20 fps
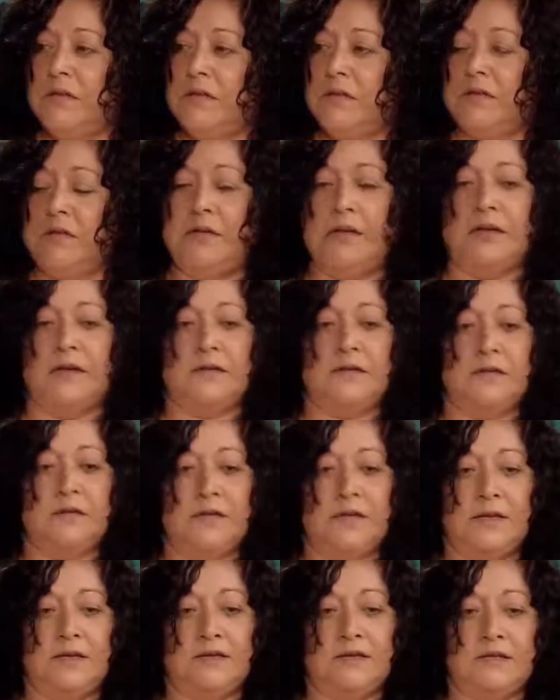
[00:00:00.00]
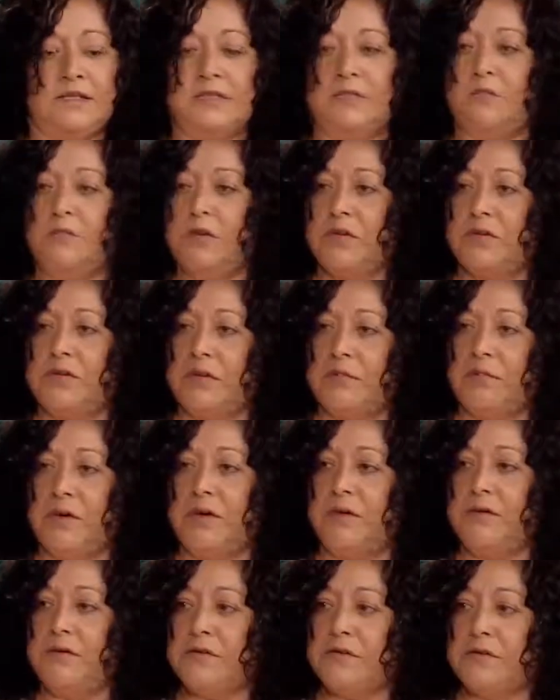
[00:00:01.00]
that teamwork, that
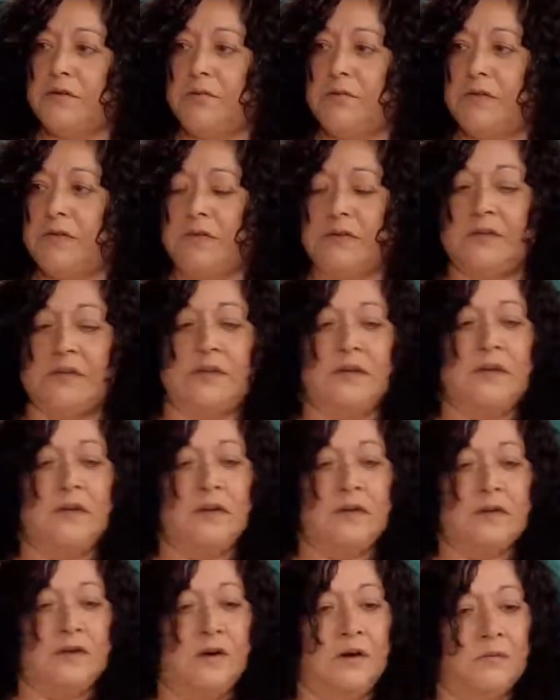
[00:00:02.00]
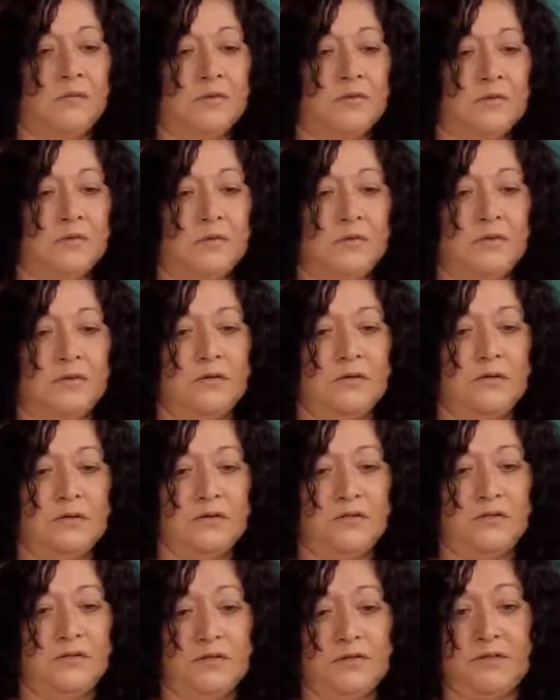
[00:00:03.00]
partnership, that Common Core
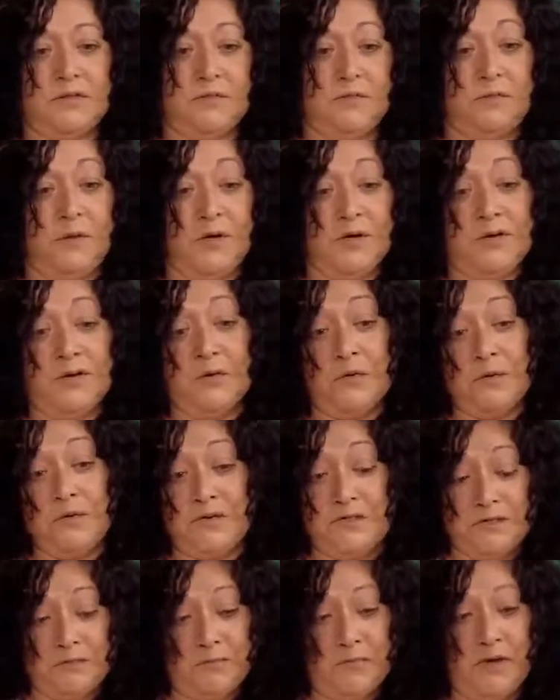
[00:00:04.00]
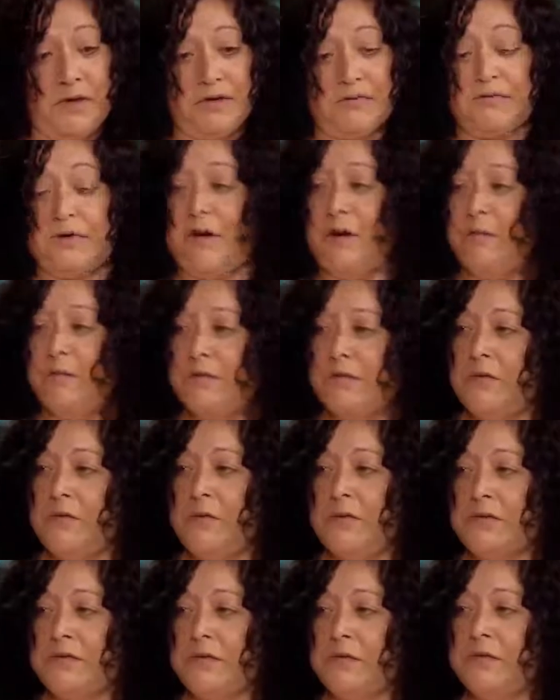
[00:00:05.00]
is a part of Common
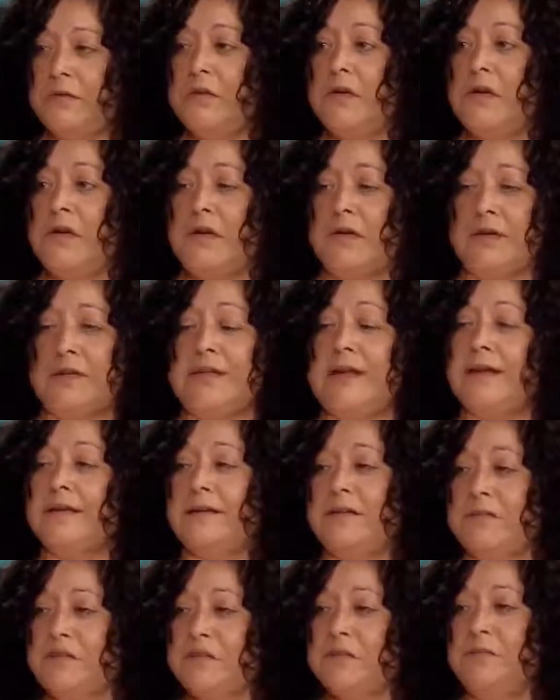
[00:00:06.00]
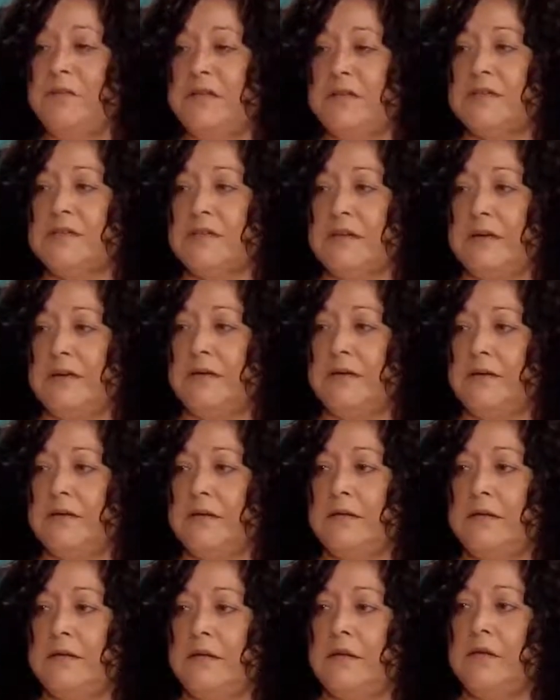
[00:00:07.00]
Core, so that gets me excited.
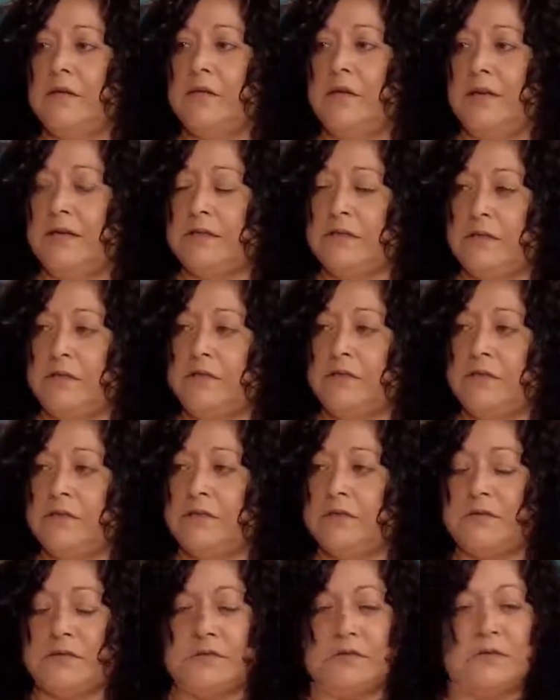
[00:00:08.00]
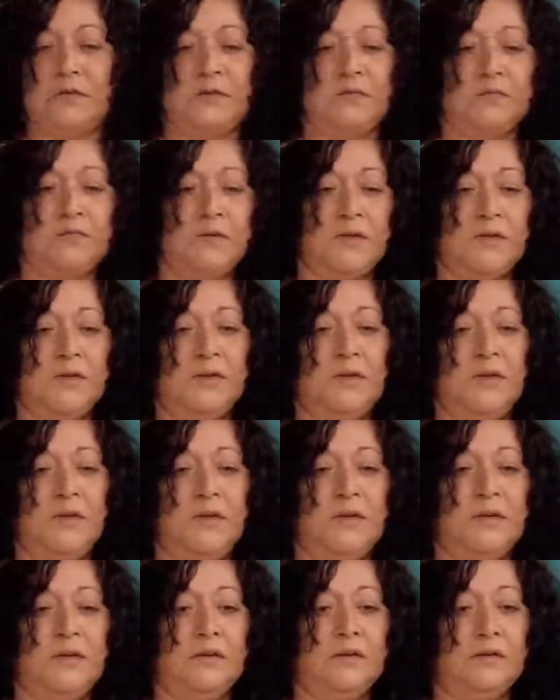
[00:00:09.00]
That teachers,
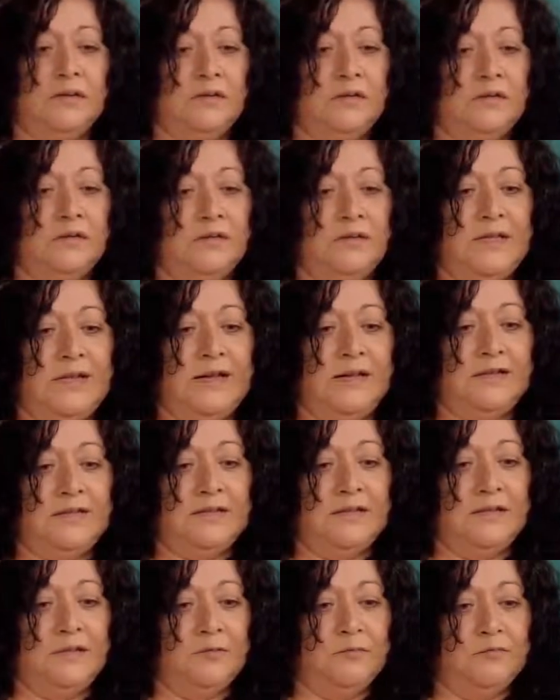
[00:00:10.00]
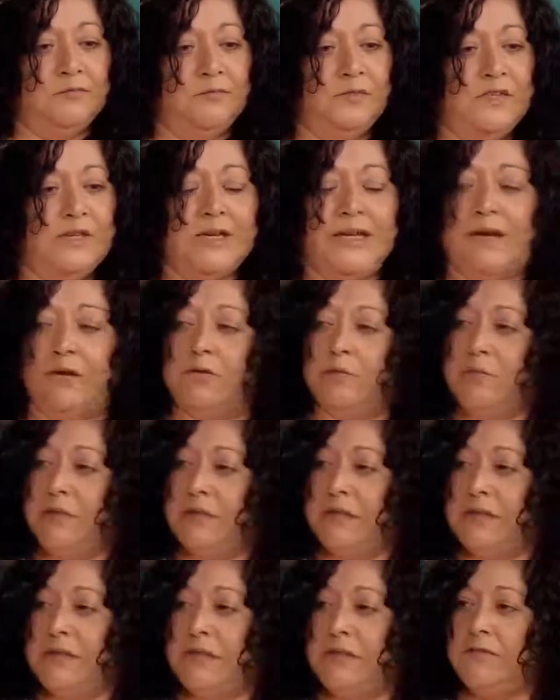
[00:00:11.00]
the
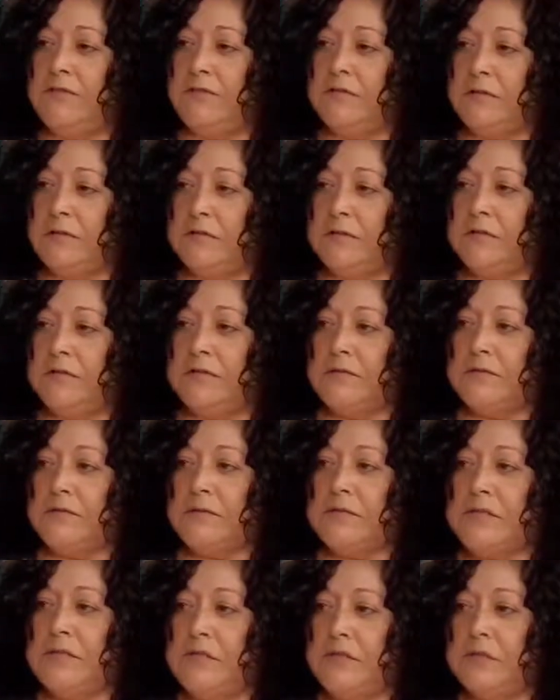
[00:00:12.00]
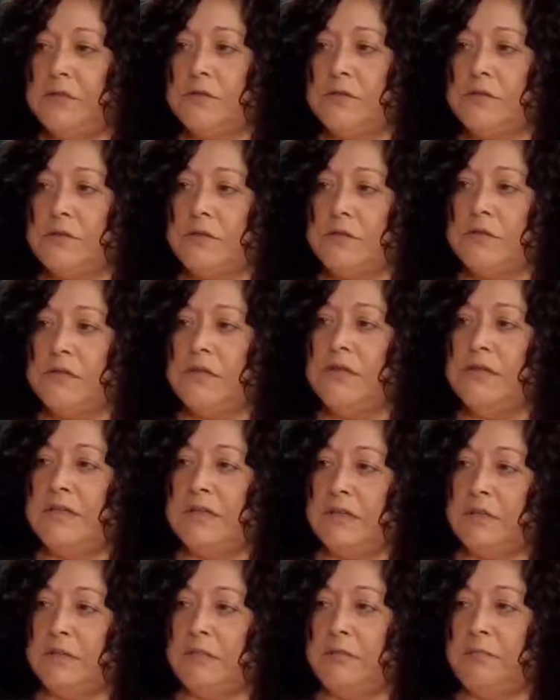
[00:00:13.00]
accountability for teachers to
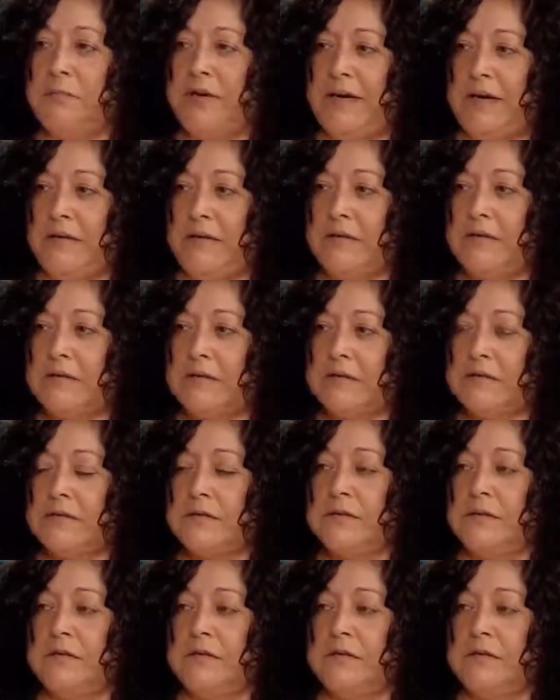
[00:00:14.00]
connect with parents.